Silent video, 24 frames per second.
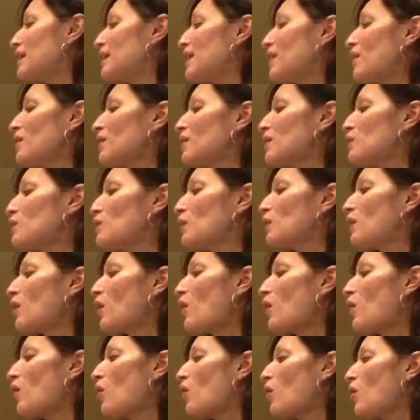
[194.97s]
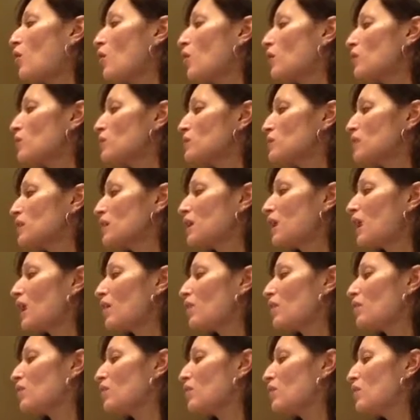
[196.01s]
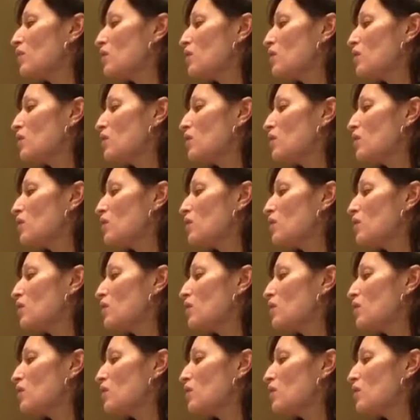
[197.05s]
Now I need to put all those together.